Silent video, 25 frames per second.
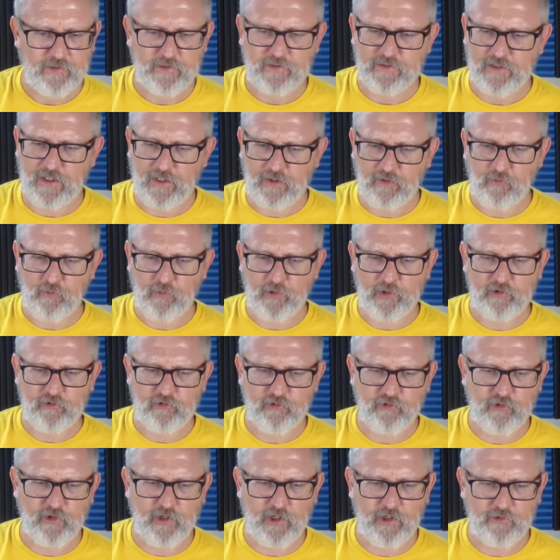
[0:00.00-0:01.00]
Not quite
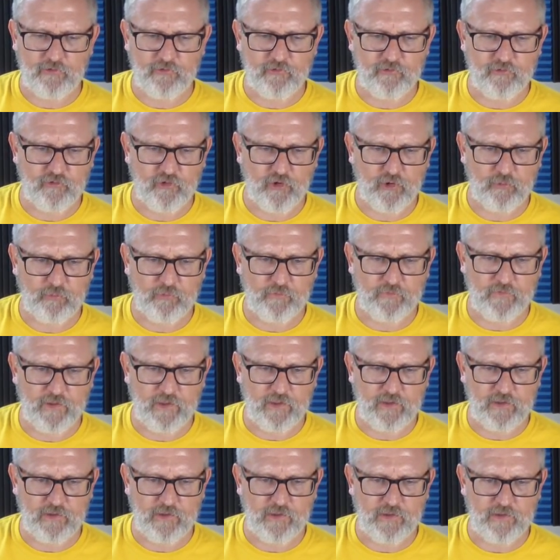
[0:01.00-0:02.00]
sure how to interpret
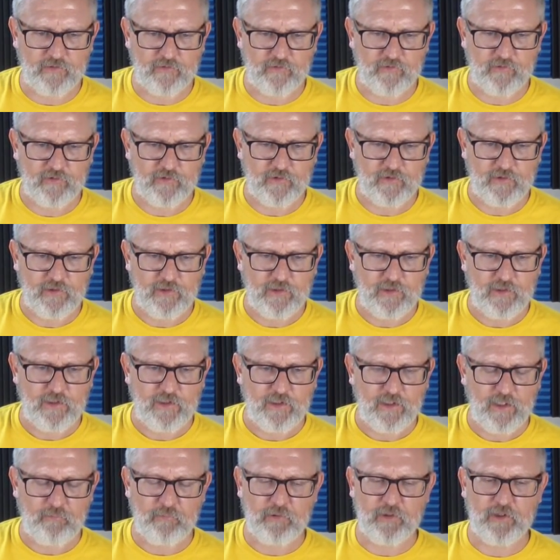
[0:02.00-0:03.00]
that yet.
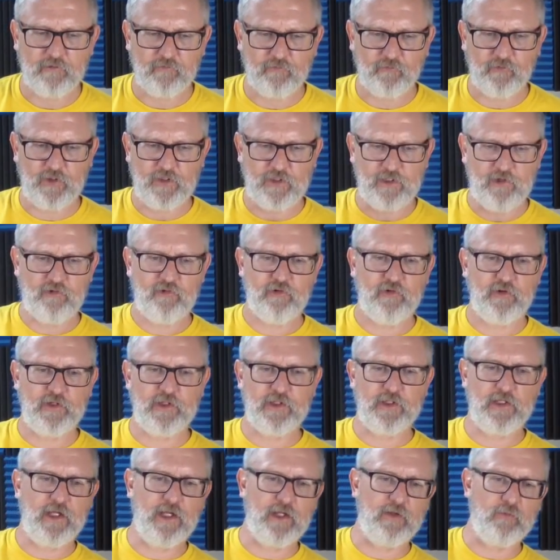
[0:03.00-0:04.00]
I mean, initially
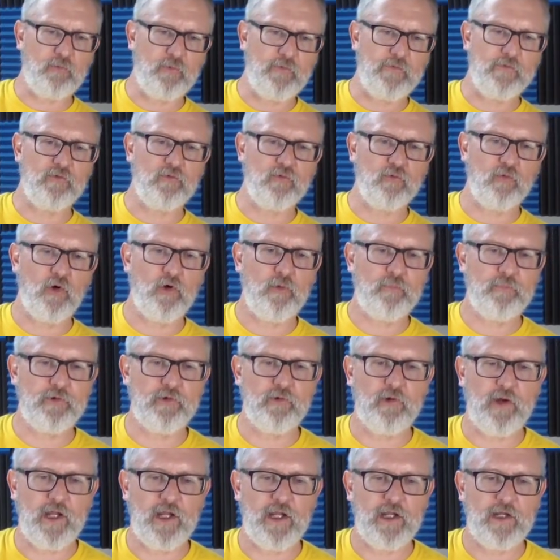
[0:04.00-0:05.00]
you got withered rope you
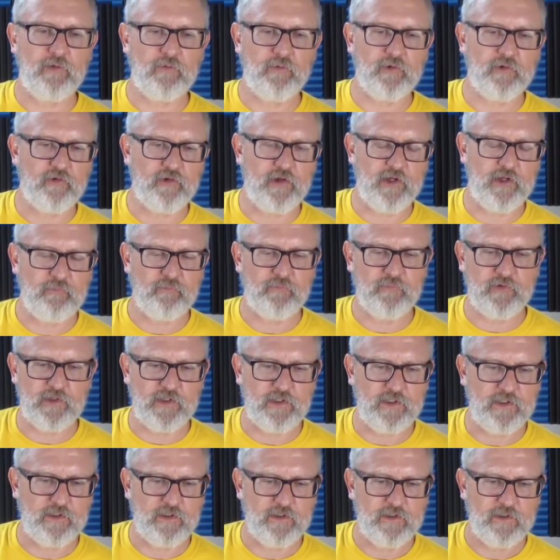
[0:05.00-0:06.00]
hang what's
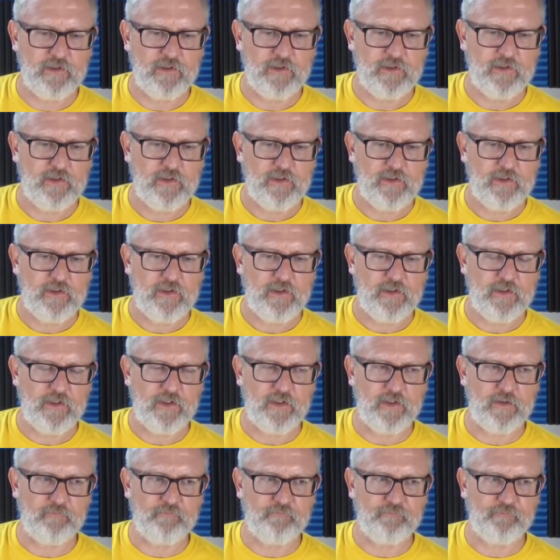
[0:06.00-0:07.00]
empty.
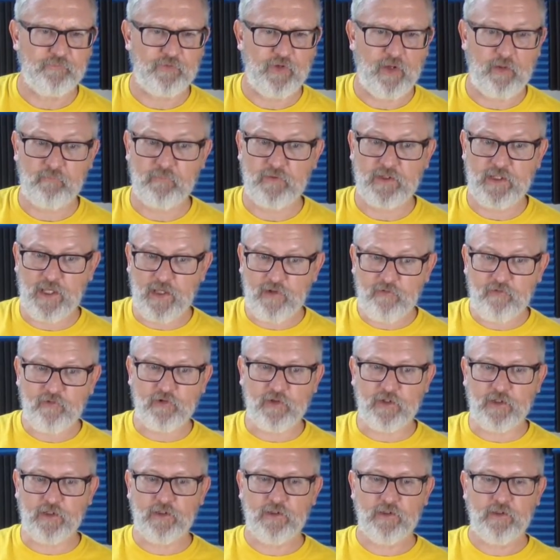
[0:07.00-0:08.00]
I'm
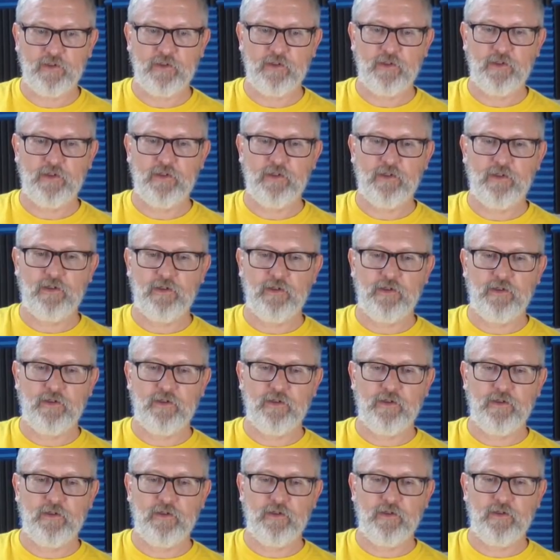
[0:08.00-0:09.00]
guessing
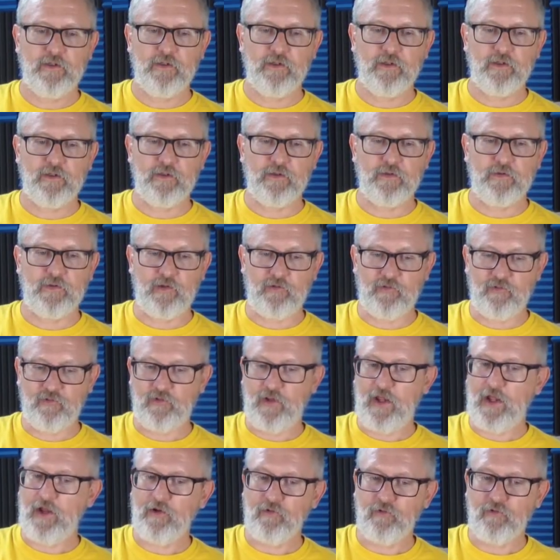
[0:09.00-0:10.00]
that
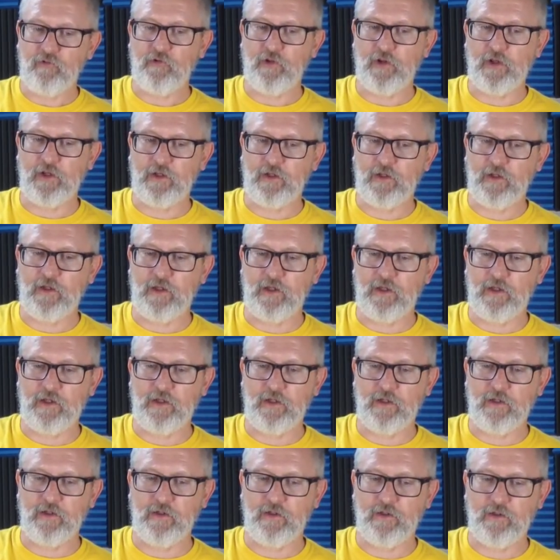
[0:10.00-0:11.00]
sounds like
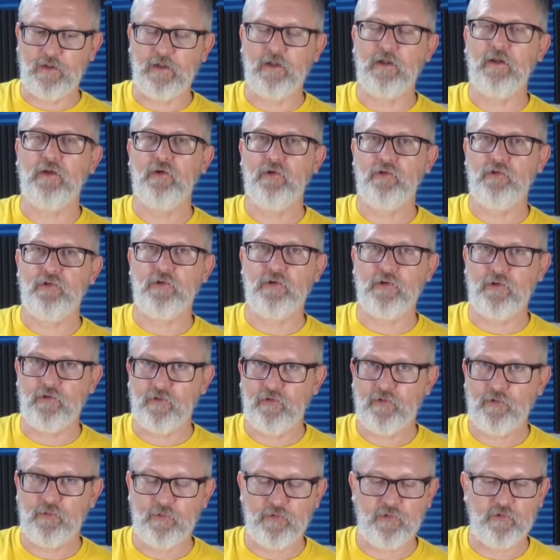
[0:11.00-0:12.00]
an allusion to
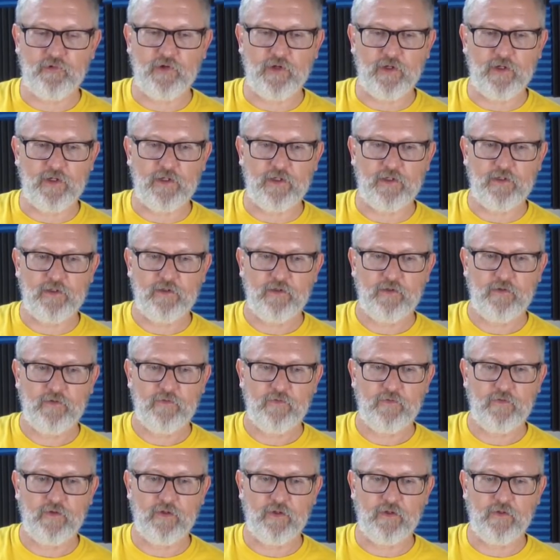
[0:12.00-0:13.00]
suicide.
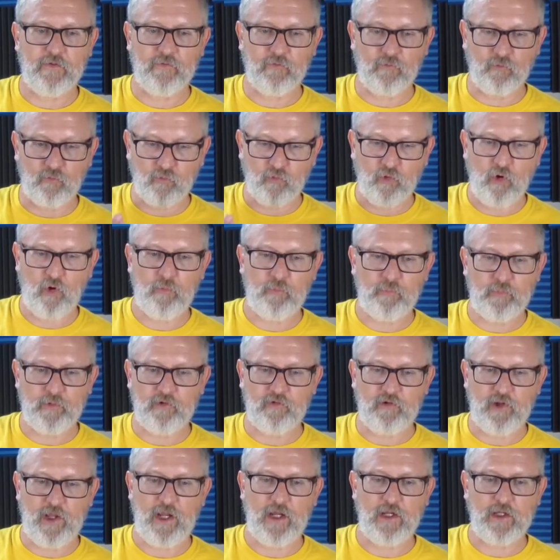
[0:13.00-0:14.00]
The rope is
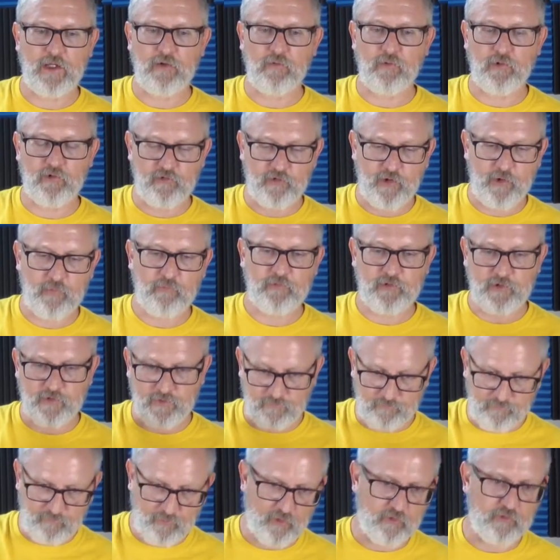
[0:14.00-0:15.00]
hanging what's empty. The
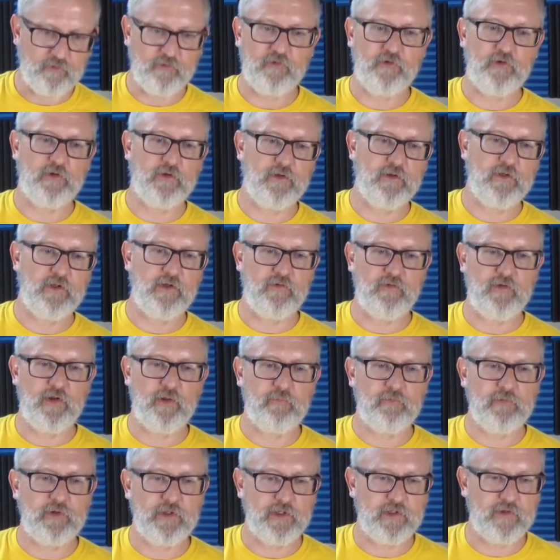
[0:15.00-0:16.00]
person is
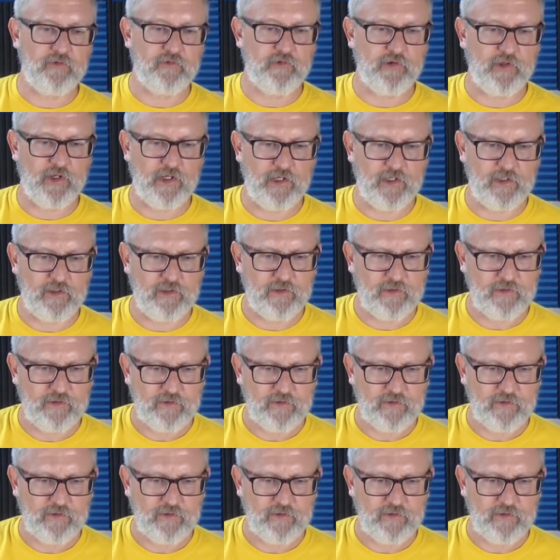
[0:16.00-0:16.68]
empty inside.